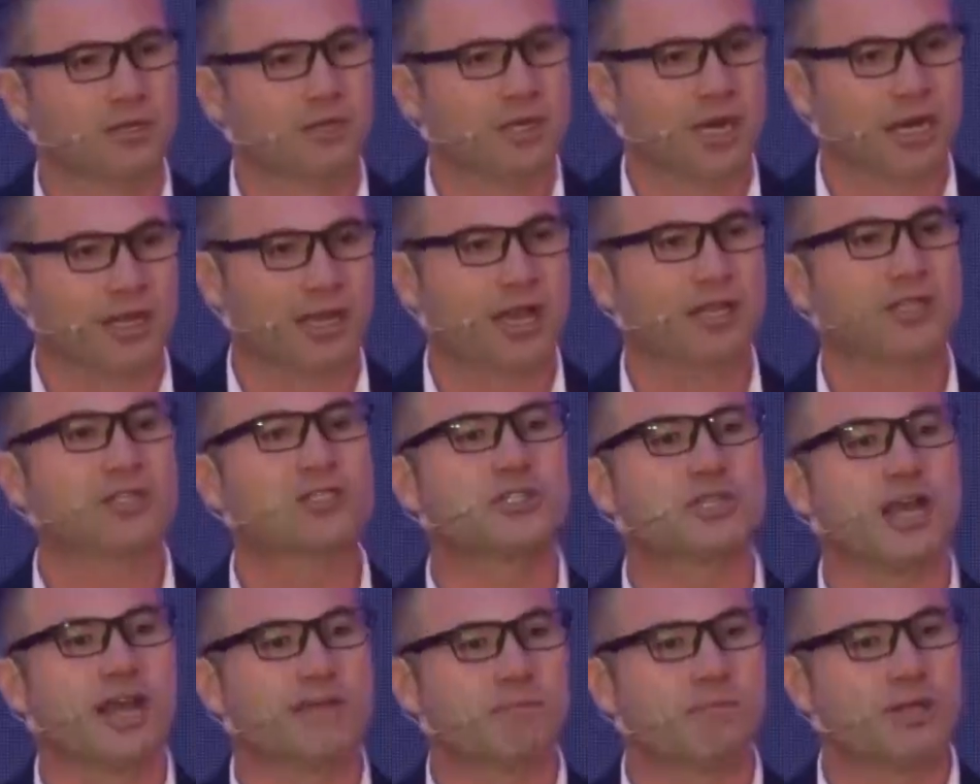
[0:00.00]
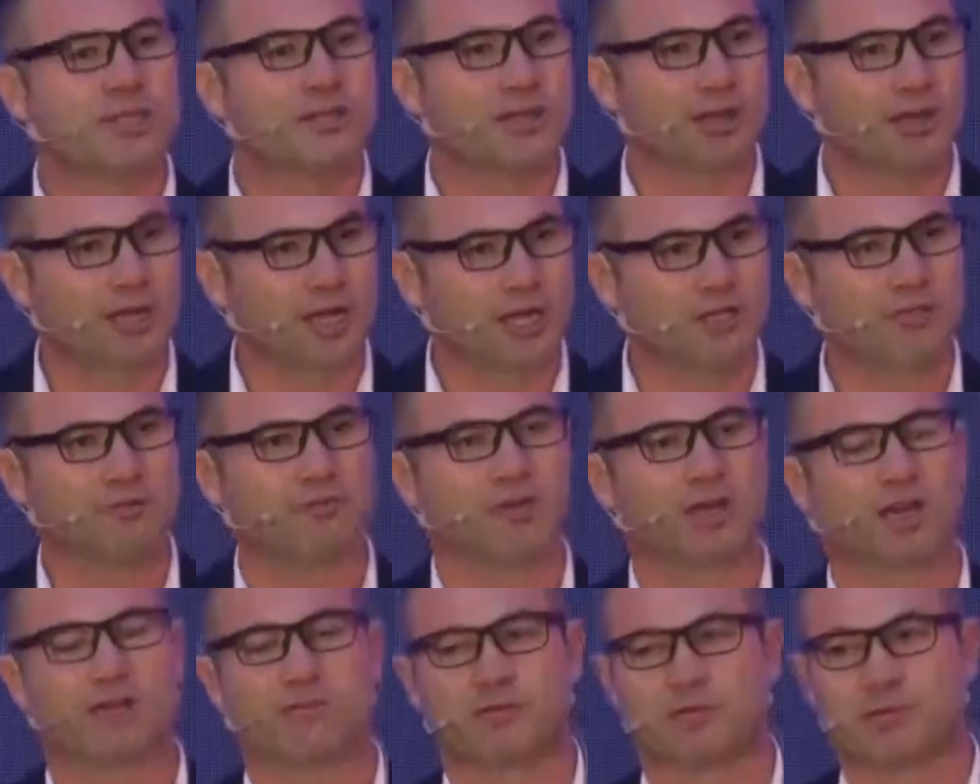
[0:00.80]
And honestly, I met a lot of
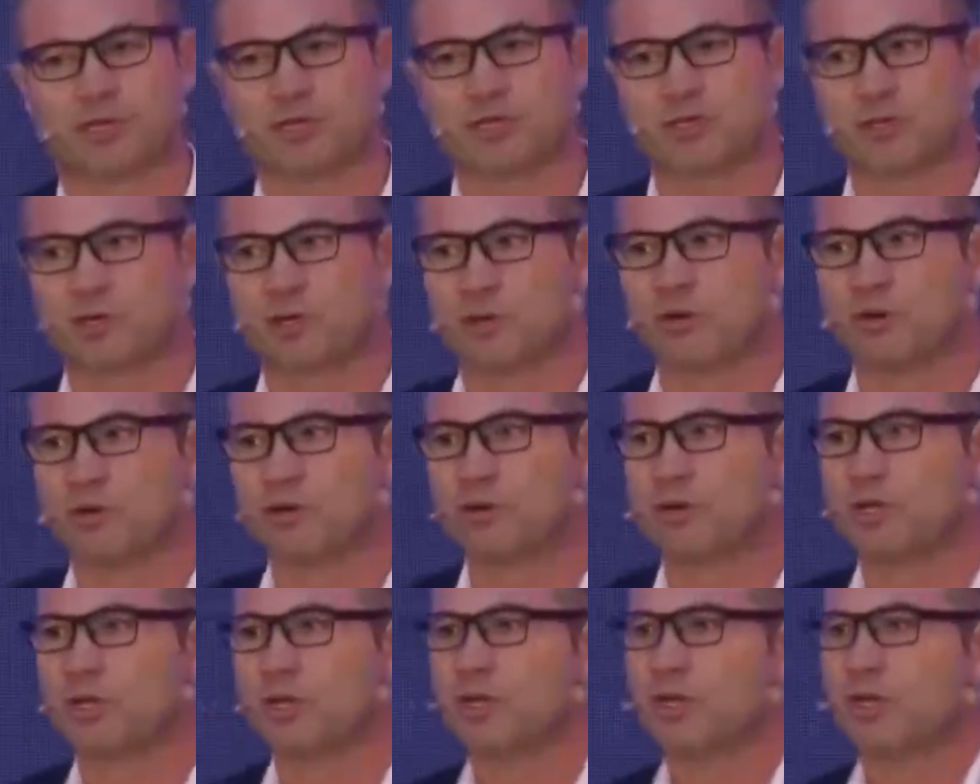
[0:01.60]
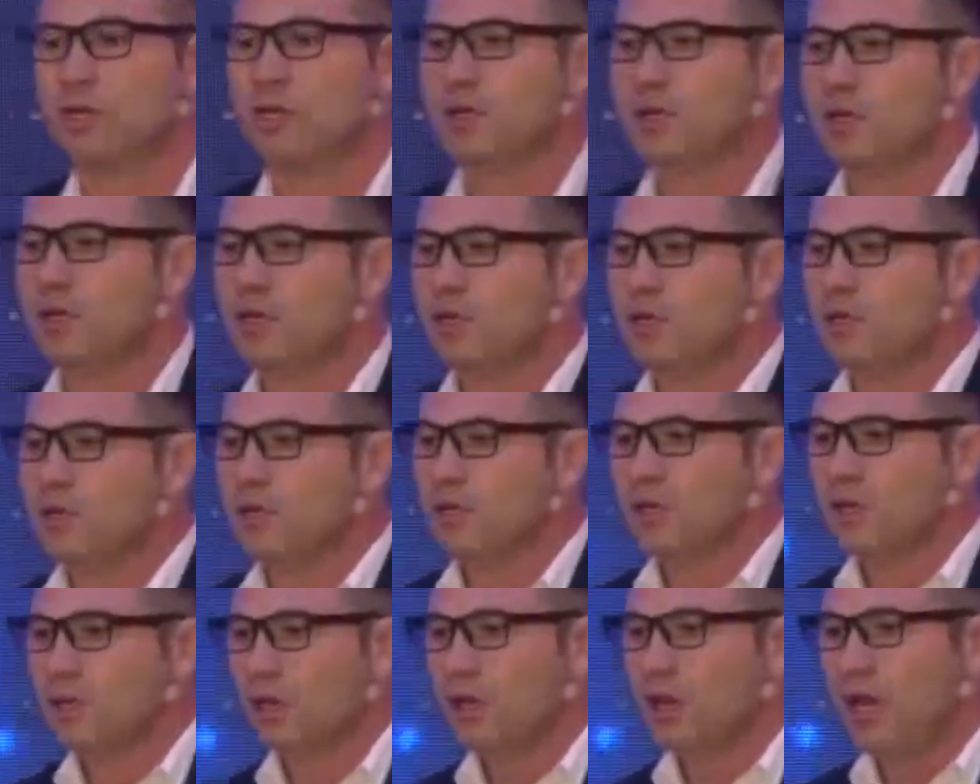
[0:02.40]
governments. So
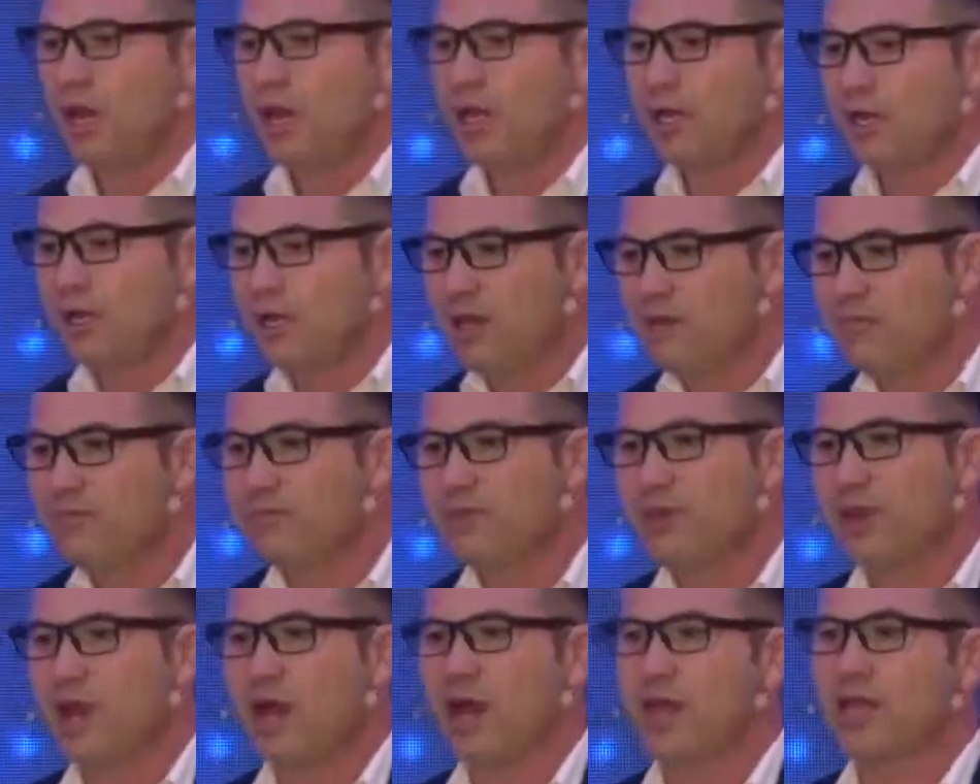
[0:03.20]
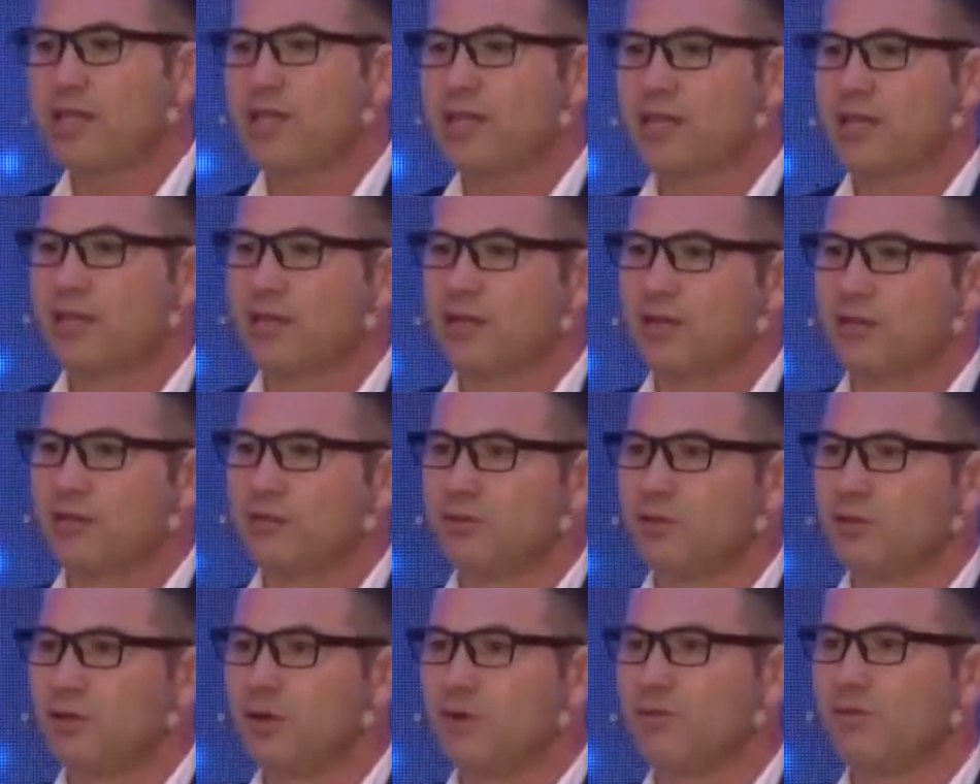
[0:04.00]
I loved the idea
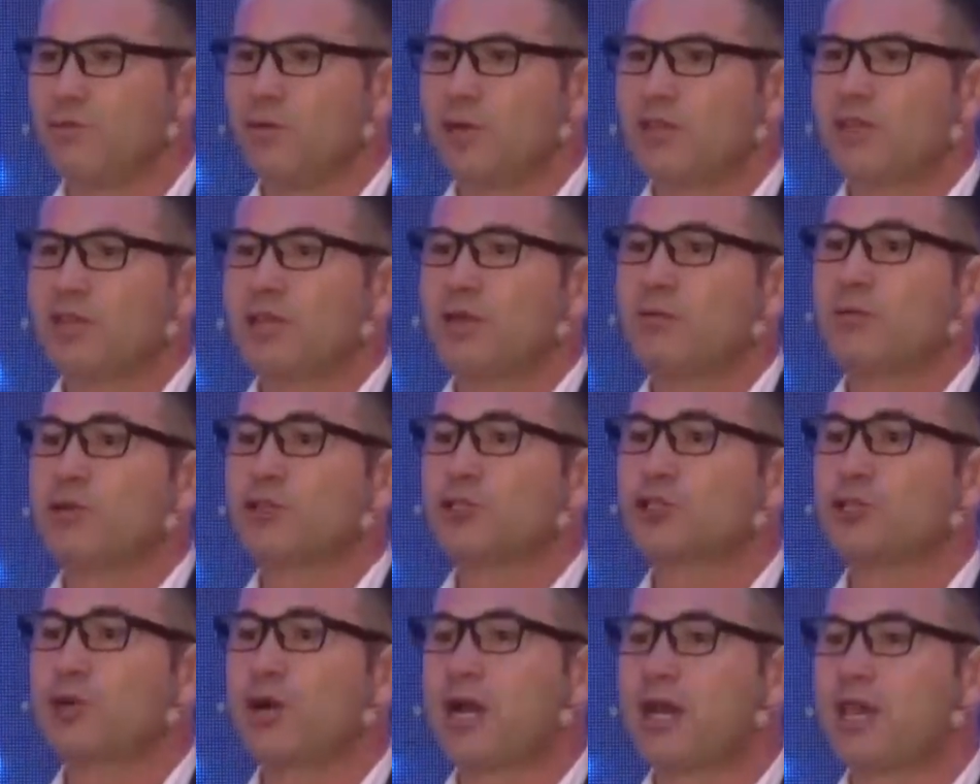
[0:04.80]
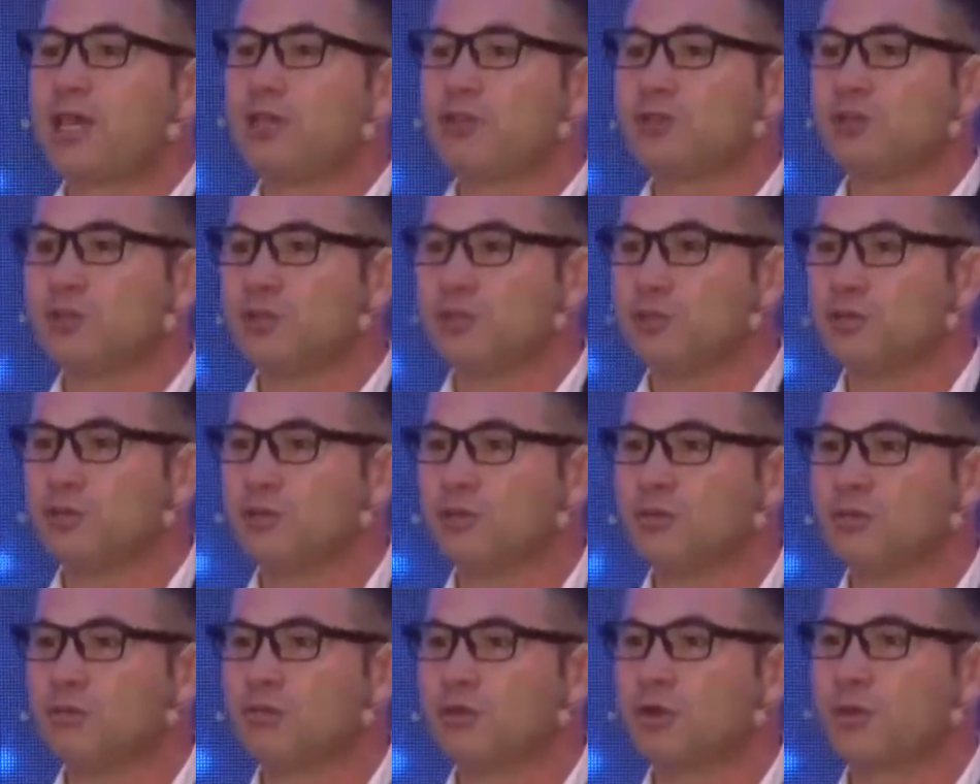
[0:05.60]
of what they were trying
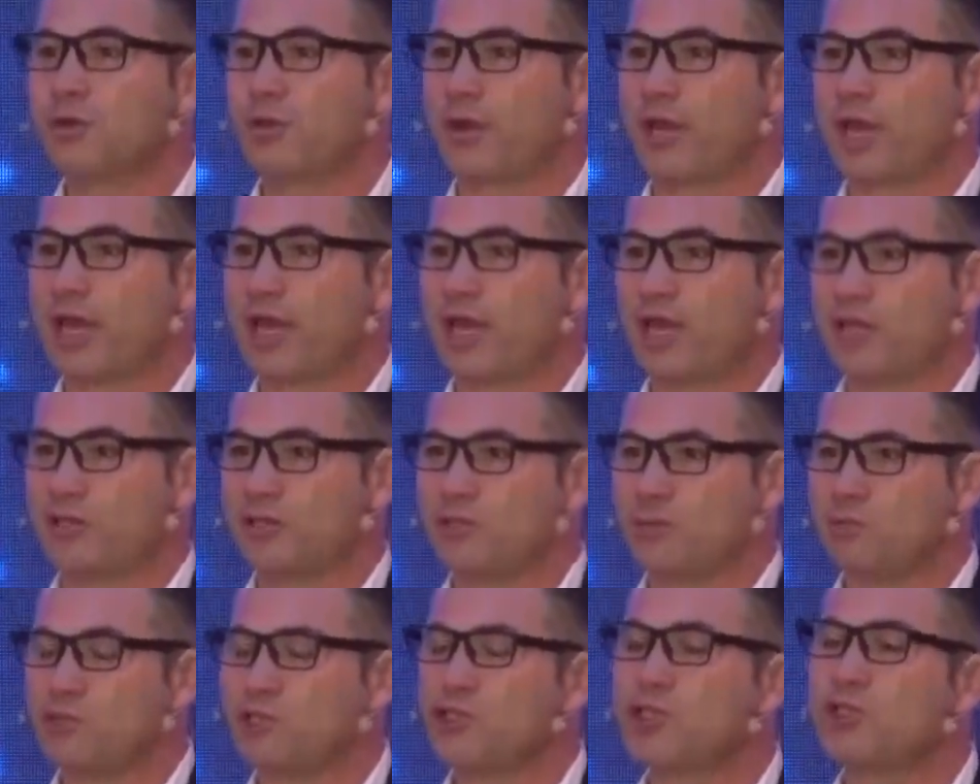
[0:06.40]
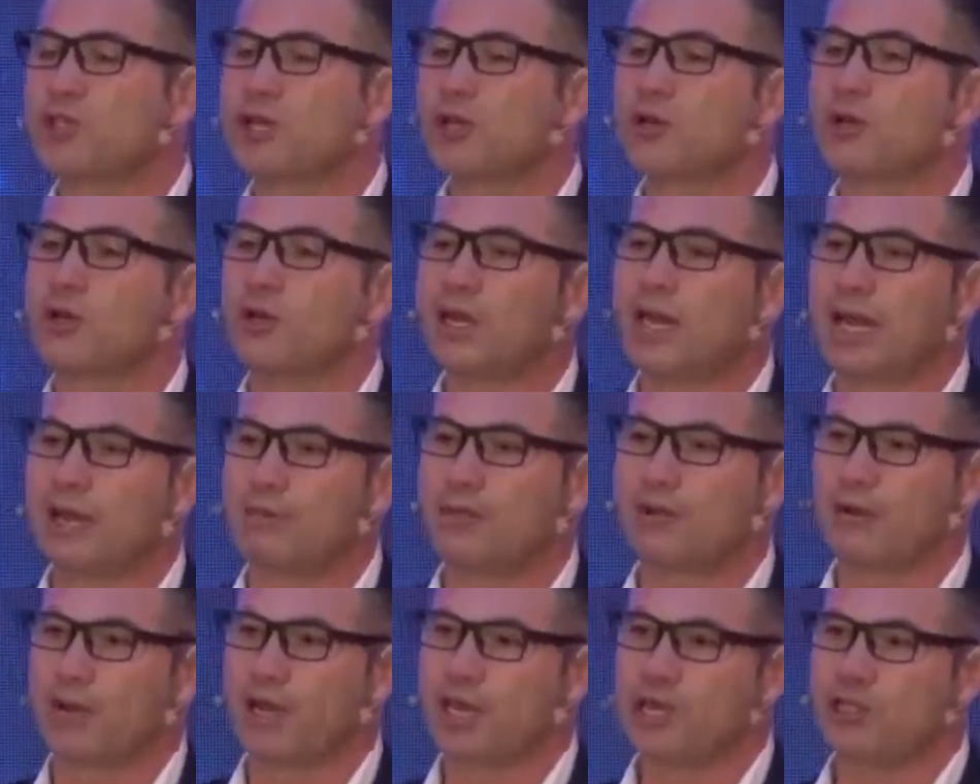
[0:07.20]
to create, which is a
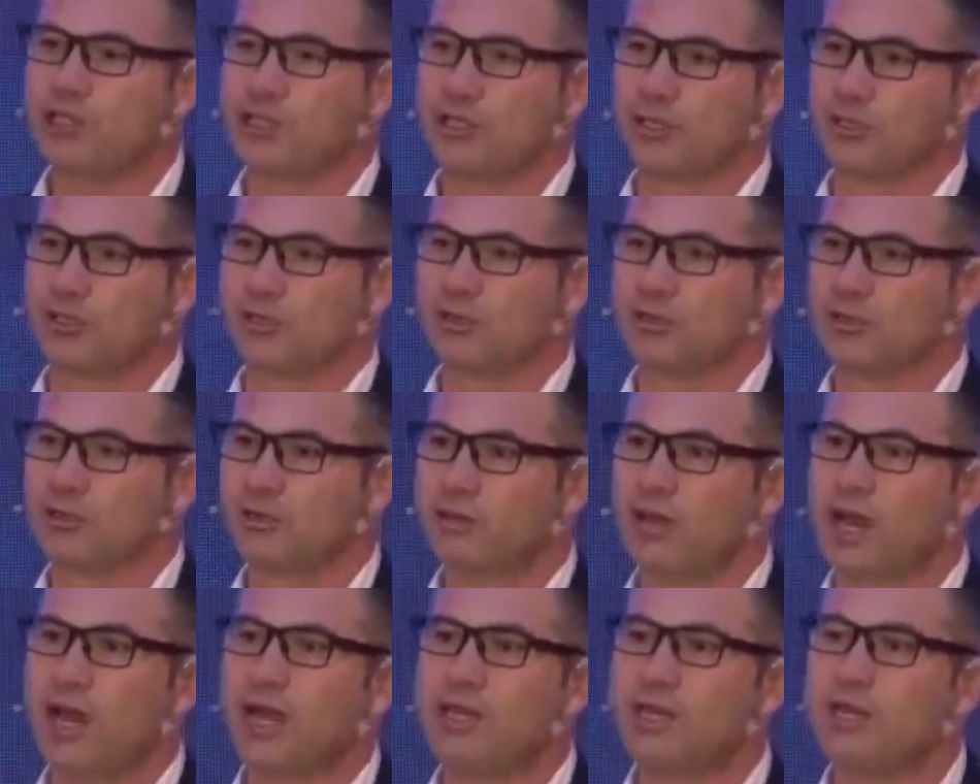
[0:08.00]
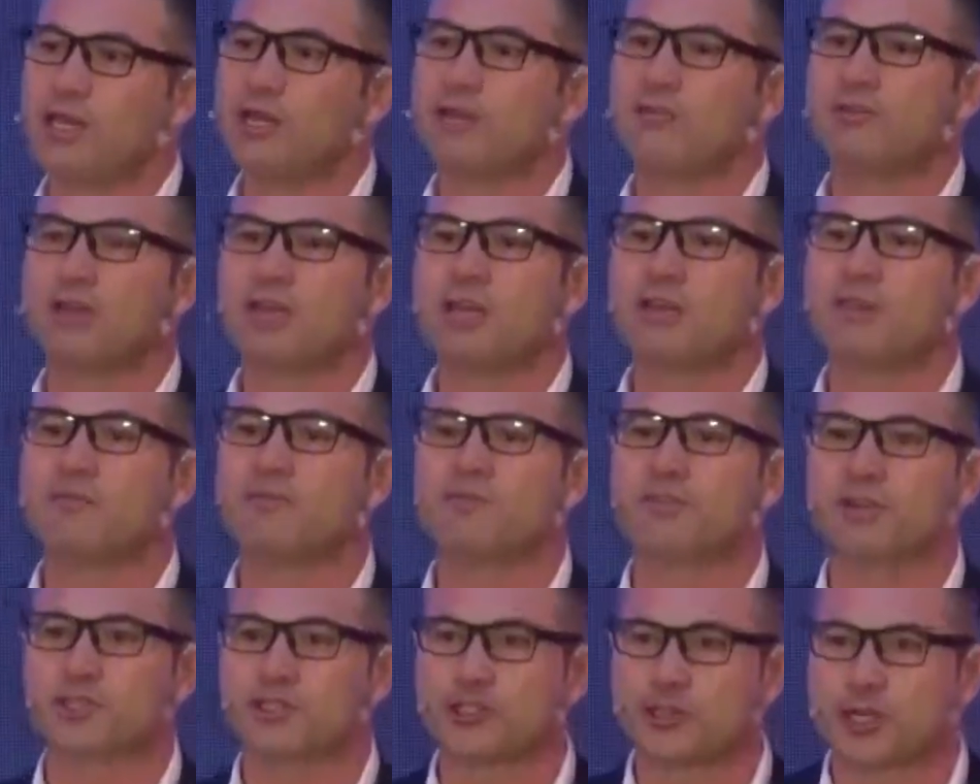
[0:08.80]
collaboration, the idea of
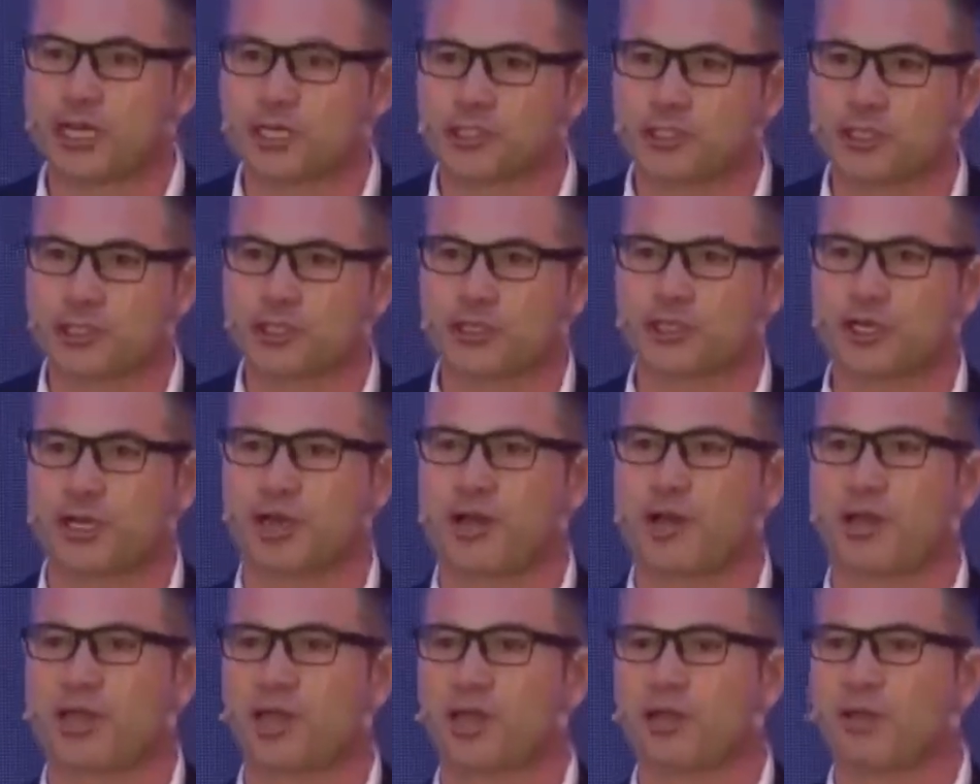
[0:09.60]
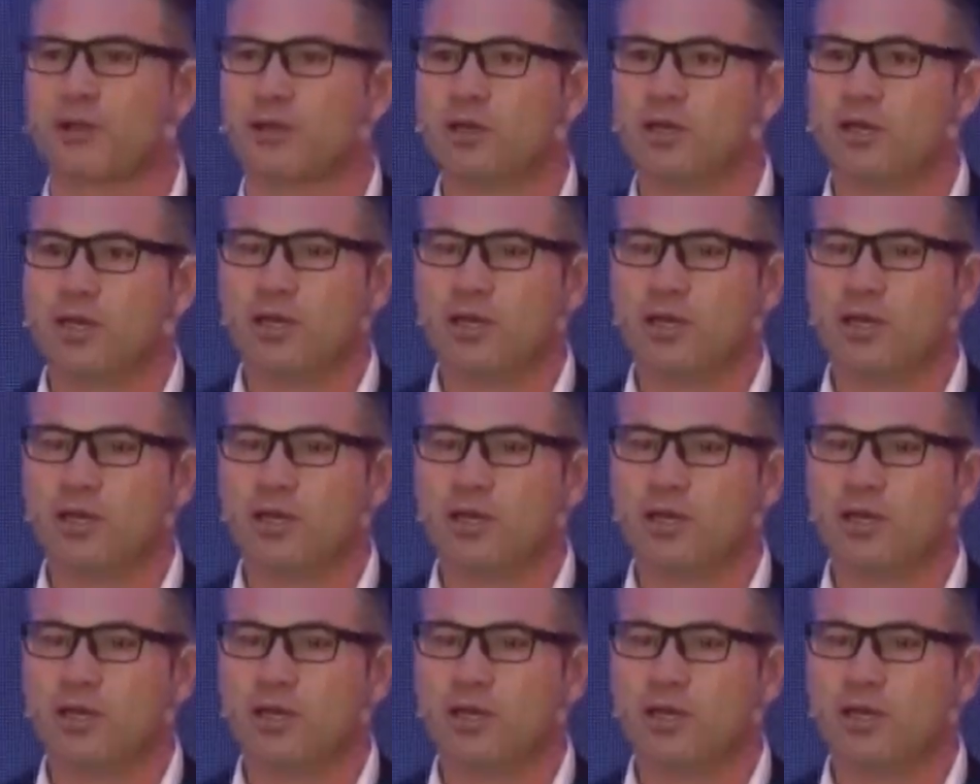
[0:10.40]
infrastructure sharing.